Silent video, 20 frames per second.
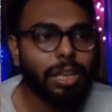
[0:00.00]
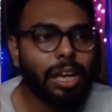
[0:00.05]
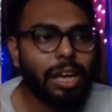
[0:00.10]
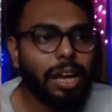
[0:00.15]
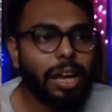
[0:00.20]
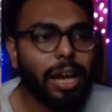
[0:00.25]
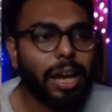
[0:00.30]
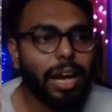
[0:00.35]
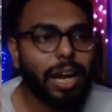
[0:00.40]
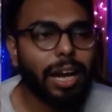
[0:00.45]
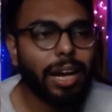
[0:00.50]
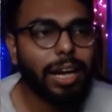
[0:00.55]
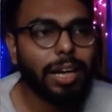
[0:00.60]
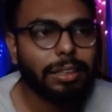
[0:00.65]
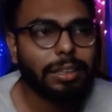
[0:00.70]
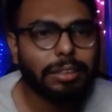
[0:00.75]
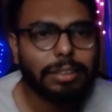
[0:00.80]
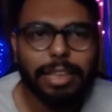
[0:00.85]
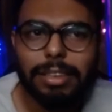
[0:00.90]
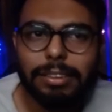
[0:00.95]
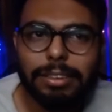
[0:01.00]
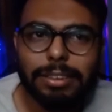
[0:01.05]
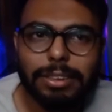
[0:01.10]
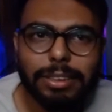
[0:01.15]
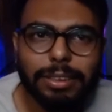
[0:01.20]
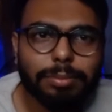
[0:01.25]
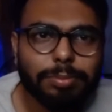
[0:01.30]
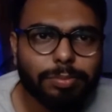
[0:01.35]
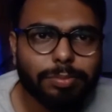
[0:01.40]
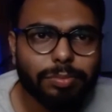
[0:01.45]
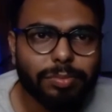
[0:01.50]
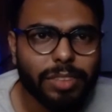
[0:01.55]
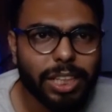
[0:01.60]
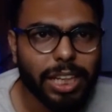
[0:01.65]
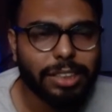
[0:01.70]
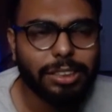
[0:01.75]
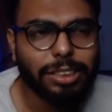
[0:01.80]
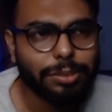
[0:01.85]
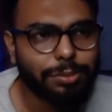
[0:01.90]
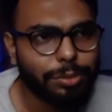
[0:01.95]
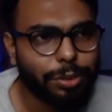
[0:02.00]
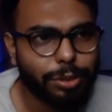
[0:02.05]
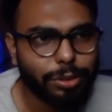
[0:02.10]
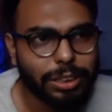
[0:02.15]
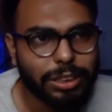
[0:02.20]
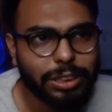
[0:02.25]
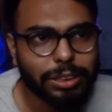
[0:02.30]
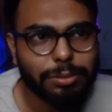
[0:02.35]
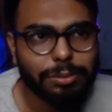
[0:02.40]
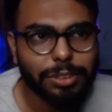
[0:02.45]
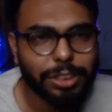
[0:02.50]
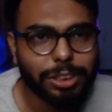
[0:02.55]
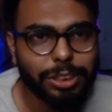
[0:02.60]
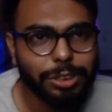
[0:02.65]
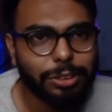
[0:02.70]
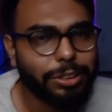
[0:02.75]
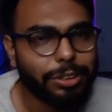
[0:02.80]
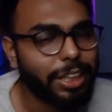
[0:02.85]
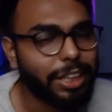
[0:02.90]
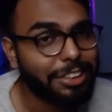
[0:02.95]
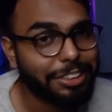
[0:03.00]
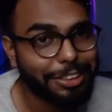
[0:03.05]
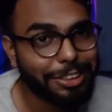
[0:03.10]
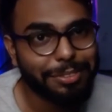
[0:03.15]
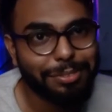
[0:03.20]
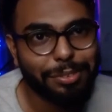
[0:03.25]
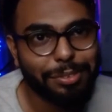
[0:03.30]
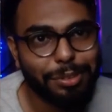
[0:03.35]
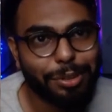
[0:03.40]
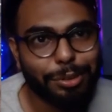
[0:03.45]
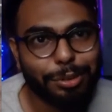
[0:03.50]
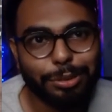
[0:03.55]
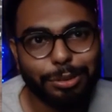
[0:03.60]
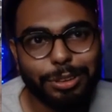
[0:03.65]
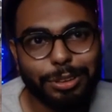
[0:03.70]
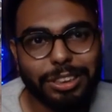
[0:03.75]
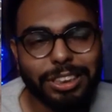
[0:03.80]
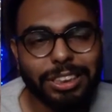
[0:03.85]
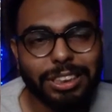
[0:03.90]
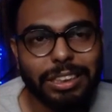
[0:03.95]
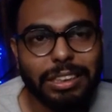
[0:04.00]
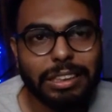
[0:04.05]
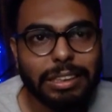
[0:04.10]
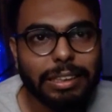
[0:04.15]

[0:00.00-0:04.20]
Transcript: And that's it for this video. That's it for Cozy.